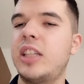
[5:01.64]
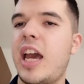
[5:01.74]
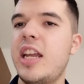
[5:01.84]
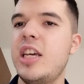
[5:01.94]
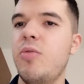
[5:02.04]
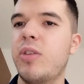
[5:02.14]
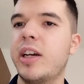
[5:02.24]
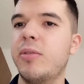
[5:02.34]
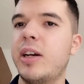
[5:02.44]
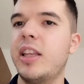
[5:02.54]

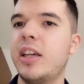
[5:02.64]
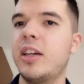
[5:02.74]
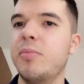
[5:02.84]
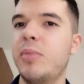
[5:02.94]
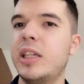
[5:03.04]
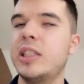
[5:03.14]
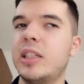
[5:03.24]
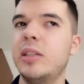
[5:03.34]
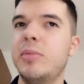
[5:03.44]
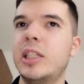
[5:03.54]
anyway, where they can
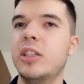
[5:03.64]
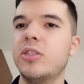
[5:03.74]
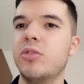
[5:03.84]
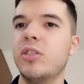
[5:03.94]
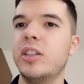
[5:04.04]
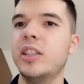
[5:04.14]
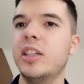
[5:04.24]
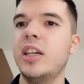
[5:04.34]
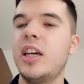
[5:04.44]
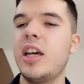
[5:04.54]
basically be destroyed.
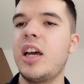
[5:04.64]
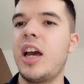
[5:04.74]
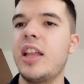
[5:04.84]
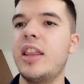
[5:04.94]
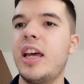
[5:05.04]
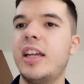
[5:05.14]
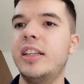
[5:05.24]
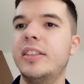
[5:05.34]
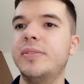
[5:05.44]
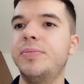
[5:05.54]
And
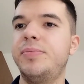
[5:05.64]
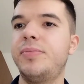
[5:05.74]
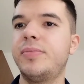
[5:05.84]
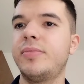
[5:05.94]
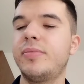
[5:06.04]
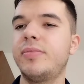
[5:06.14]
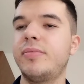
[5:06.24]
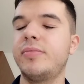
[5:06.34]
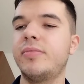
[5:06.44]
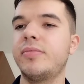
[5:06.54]
then
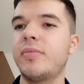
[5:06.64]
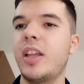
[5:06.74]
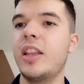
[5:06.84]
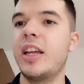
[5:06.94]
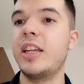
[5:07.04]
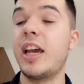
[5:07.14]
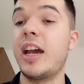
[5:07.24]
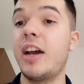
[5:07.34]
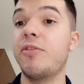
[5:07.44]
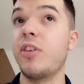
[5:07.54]

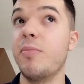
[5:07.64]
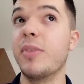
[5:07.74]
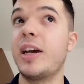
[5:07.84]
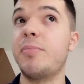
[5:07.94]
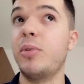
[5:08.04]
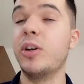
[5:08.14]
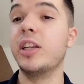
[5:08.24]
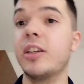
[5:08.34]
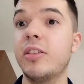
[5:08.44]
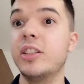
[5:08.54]
yeah, from that
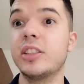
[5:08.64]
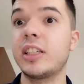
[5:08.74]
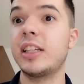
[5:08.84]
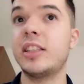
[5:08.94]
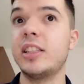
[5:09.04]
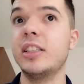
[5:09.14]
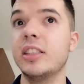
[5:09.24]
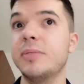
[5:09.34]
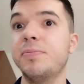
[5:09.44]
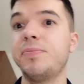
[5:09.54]
point you just get
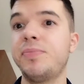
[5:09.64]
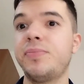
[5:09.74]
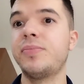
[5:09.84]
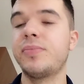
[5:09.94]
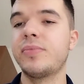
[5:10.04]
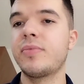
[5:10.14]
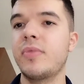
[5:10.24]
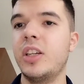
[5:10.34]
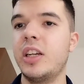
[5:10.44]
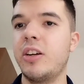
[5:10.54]
the
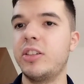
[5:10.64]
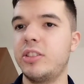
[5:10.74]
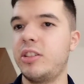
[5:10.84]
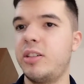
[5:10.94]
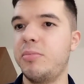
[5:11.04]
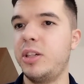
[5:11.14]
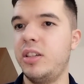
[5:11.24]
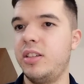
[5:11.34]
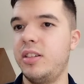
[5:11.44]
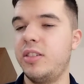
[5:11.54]
Daenerys
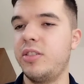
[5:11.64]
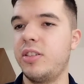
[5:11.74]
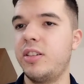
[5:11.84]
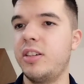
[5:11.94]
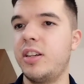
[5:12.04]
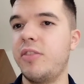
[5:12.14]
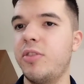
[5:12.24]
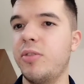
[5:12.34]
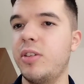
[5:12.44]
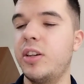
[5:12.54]
army, Jon and
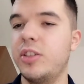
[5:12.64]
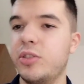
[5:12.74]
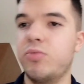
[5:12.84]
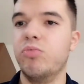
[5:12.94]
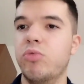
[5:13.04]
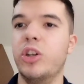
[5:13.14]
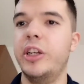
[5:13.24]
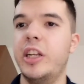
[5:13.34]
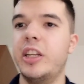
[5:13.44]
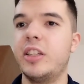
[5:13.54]
everyone just
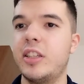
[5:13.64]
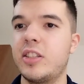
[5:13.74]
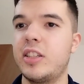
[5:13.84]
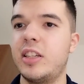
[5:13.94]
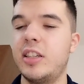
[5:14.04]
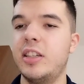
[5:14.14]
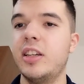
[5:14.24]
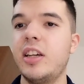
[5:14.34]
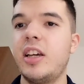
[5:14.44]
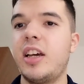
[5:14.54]
running into the city.
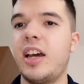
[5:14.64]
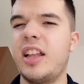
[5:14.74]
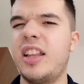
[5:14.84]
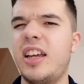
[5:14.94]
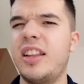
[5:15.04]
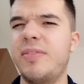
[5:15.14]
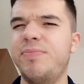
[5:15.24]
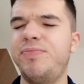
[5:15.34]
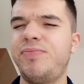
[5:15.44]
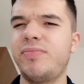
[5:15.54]
And
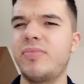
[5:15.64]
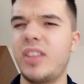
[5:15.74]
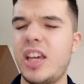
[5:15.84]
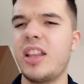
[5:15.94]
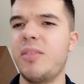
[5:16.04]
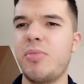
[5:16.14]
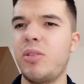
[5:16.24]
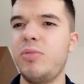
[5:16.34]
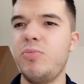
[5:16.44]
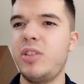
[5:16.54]
then yeah, the
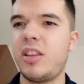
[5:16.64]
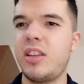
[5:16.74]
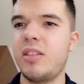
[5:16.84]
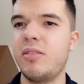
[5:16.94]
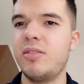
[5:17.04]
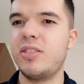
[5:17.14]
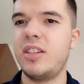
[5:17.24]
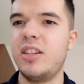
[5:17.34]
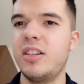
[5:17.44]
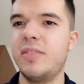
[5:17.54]
problem with the
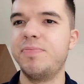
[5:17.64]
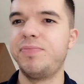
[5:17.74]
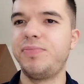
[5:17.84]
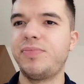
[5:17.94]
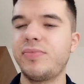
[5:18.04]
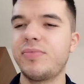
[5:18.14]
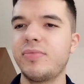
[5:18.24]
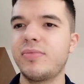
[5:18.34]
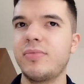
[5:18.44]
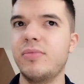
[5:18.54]
scene
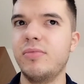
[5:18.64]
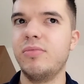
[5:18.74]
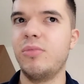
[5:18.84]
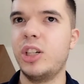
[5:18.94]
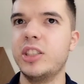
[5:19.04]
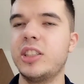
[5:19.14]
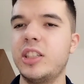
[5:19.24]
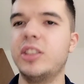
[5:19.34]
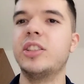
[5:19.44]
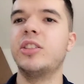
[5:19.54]
once they
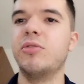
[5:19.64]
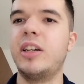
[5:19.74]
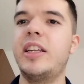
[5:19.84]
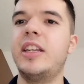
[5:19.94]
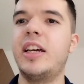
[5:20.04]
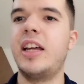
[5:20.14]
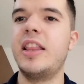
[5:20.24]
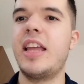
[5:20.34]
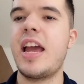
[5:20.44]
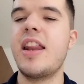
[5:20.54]
all surrender,
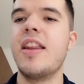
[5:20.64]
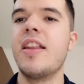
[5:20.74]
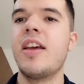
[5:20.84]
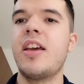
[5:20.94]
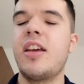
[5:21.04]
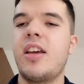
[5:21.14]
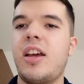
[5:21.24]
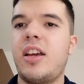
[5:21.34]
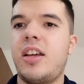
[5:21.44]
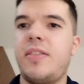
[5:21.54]
and then
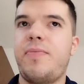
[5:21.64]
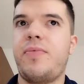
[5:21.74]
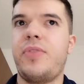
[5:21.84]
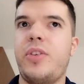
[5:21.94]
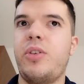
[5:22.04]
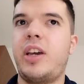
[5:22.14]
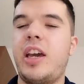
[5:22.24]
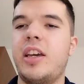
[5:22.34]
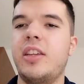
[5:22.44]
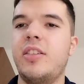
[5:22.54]

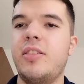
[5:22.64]
okay,